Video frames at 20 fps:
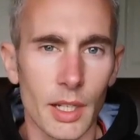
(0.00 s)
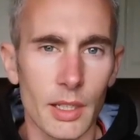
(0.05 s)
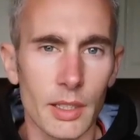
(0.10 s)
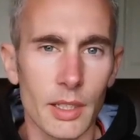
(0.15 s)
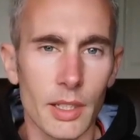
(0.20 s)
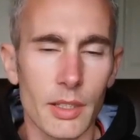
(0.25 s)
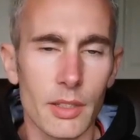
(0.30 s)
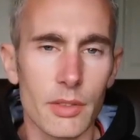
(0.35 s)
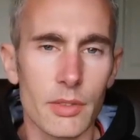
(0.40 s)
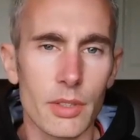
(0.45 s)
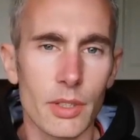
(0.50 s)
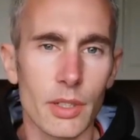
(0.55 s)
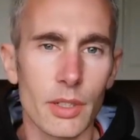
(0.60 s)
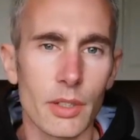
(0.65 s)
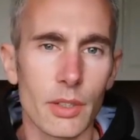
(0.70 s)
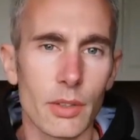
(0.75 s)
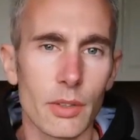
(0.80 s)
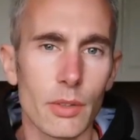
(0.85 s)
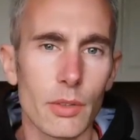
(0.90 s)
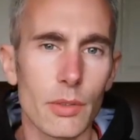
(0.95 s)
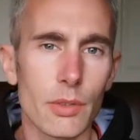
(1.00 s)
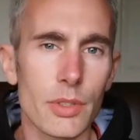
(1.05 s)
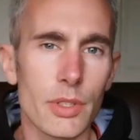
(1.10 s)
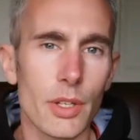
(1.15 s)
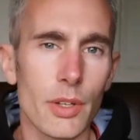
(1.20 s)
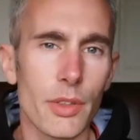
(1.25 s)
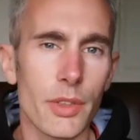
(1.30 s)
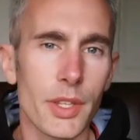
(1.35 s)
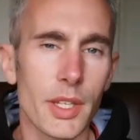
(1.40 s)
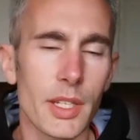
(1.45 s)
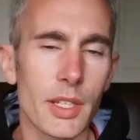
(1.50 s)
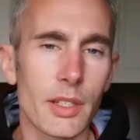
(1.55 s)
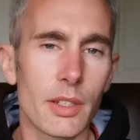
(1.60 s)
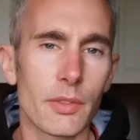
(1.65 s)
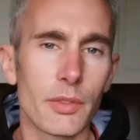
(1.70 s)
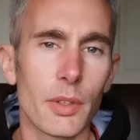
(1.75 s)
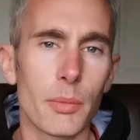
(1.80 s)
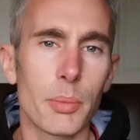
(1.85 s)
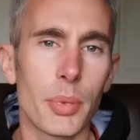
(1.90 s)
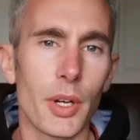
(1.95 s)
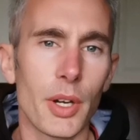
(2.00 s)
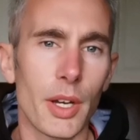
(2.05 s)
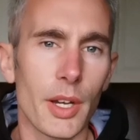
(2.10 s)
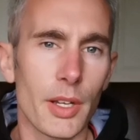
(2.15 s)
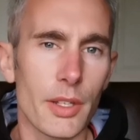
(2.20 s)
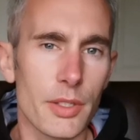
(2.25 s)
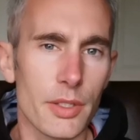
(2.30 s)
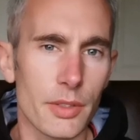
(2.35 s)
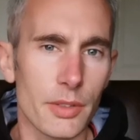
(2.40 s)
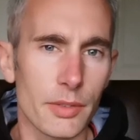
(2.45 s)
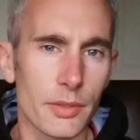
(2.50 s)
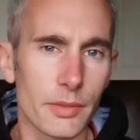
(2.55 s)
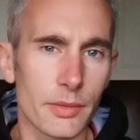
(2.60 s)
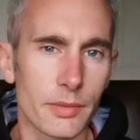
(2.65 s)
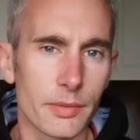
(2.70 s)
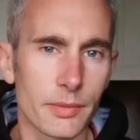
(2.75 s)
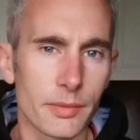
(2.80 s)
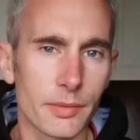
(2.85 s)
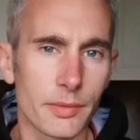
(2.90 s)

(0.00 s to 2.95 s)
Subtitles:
I'd like you to also think of a person